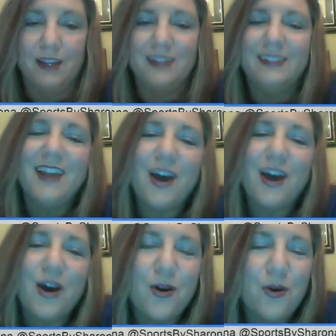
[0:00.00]

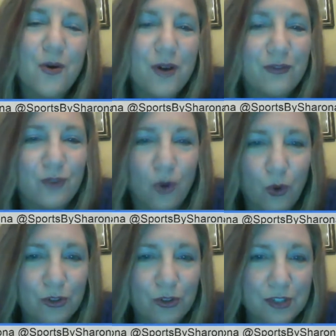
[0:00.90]
No, of
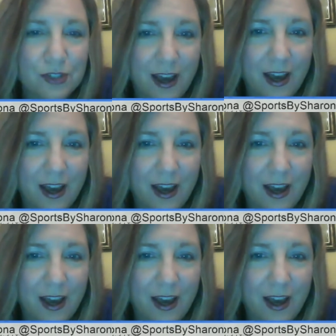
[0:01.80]
course not.